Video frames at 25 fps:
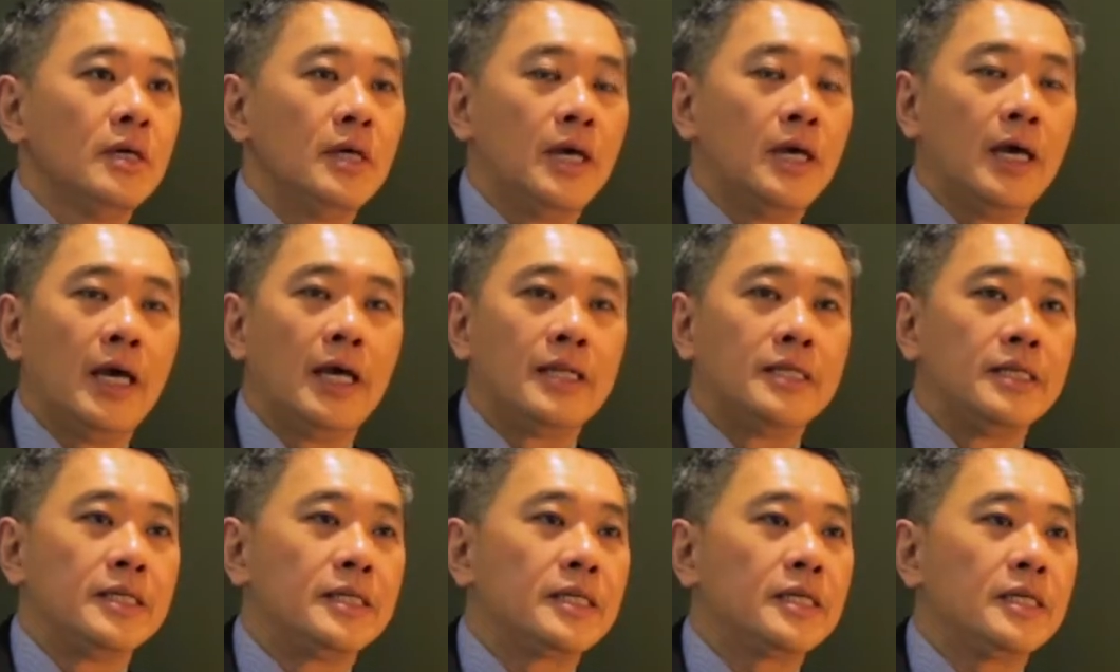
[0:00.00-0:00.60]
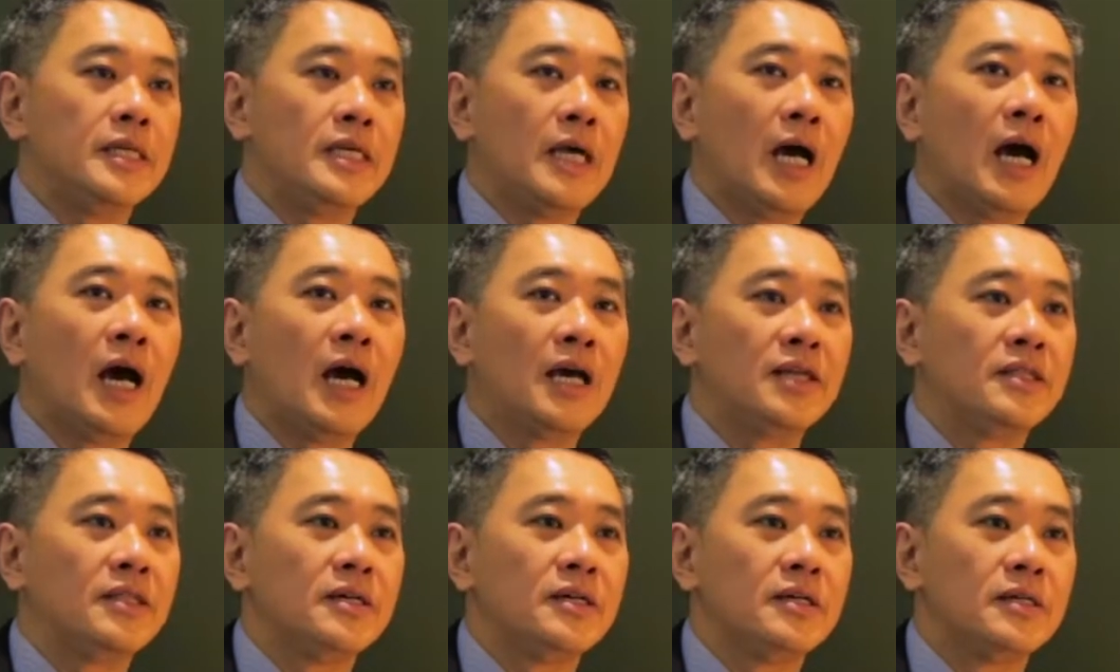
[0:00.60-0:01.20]
and it
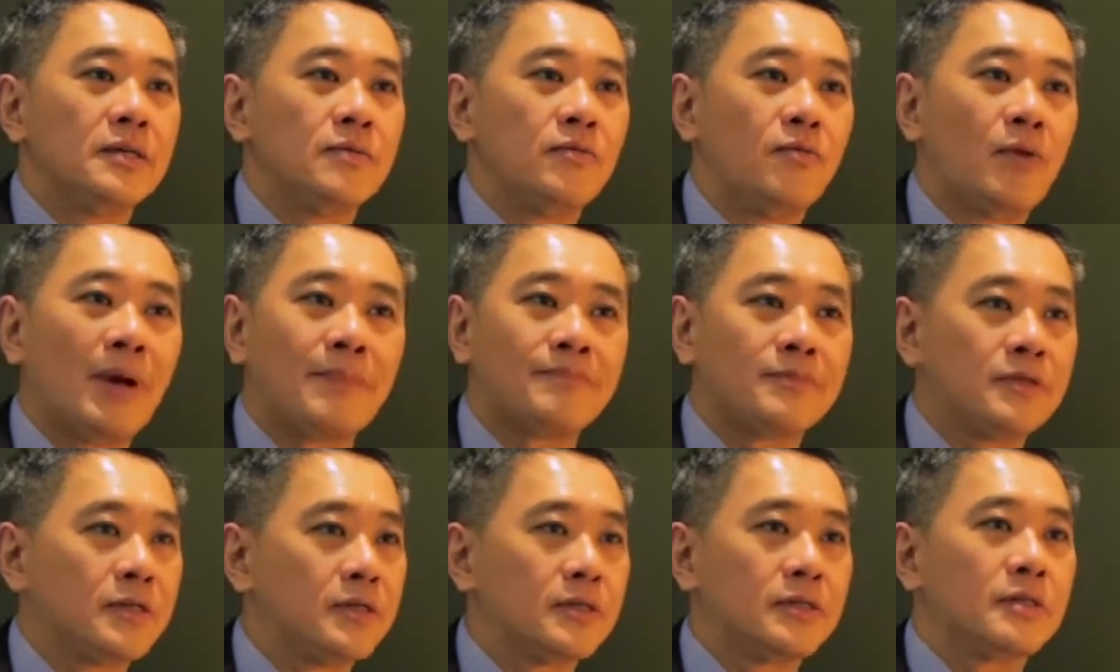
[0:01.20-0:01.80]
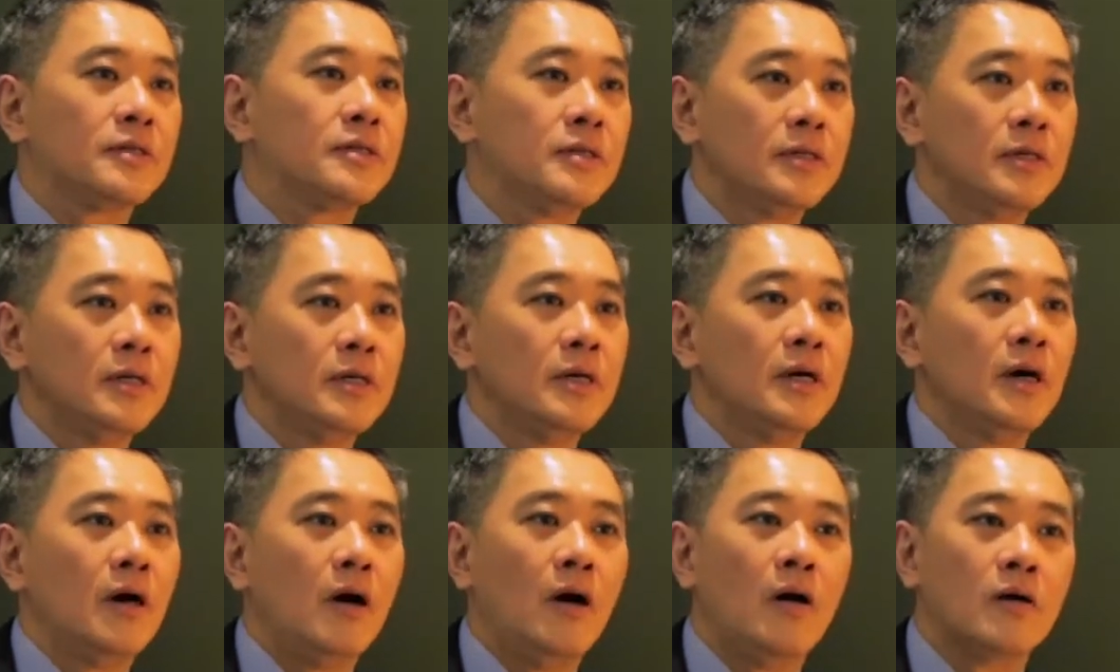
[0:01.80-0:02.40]
either rupture
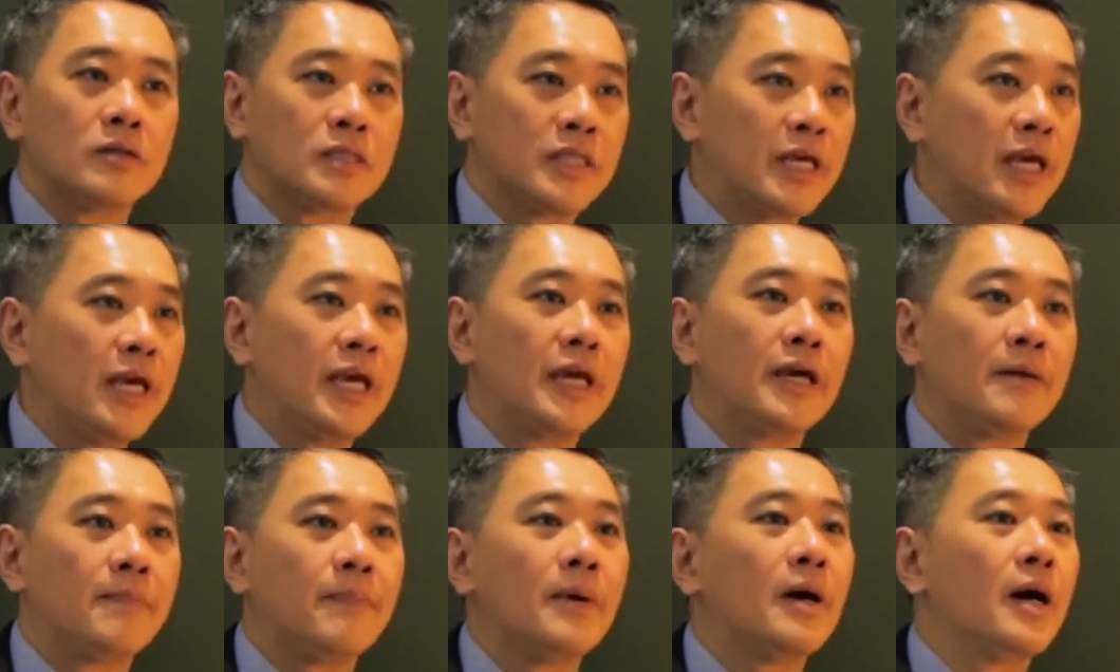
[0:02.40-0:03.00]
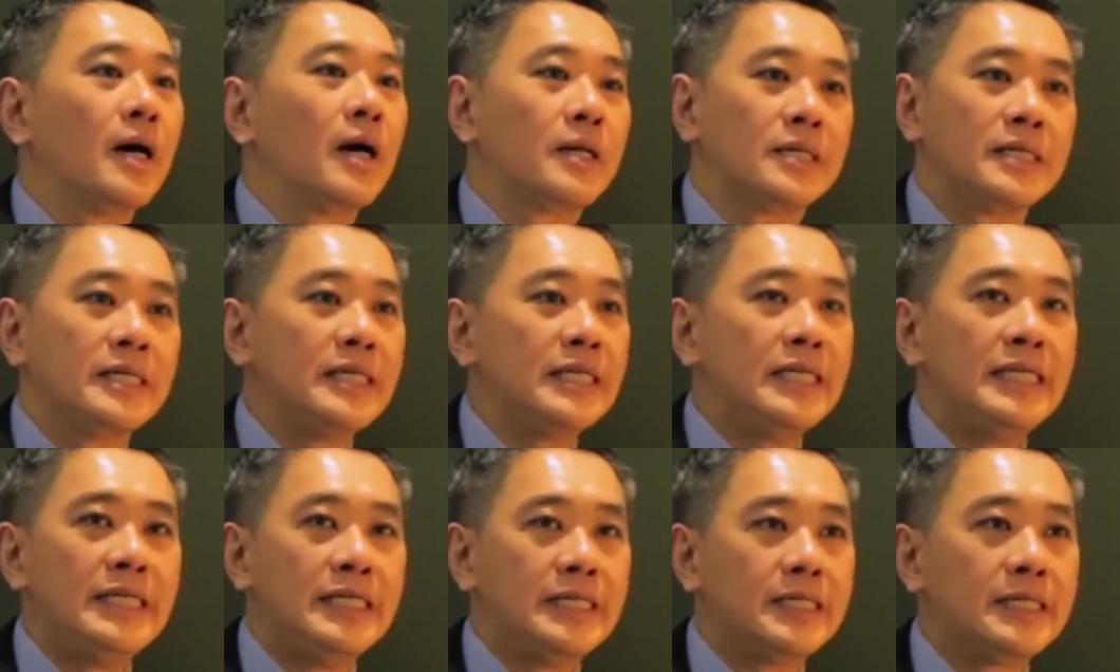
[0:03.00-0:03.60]
or tear apart
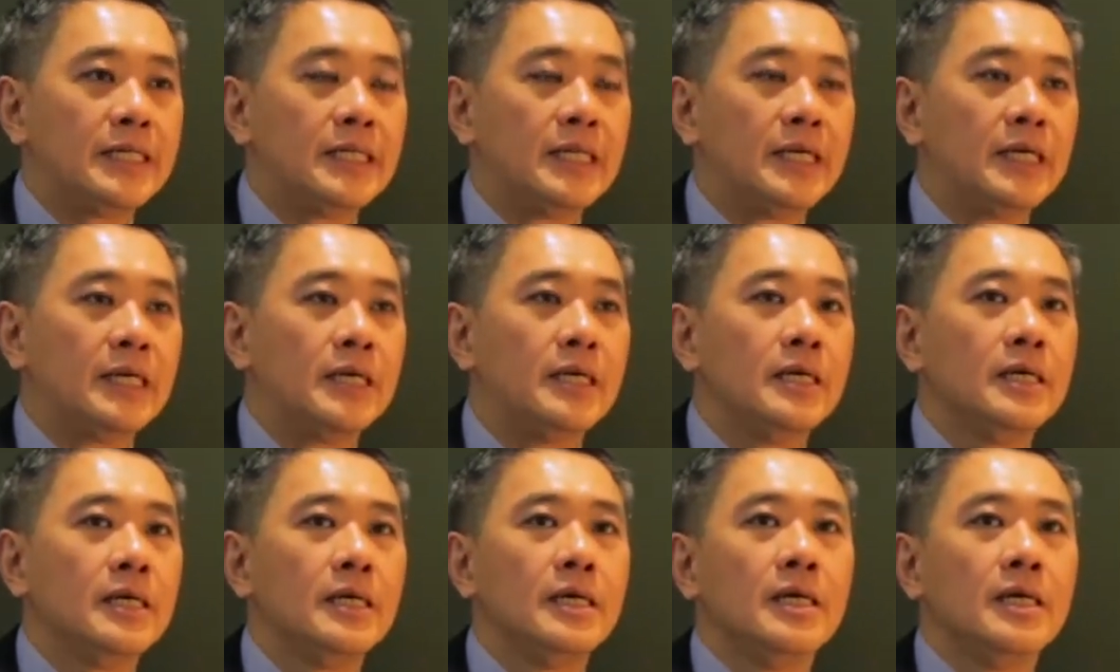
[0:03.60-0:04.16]
easily.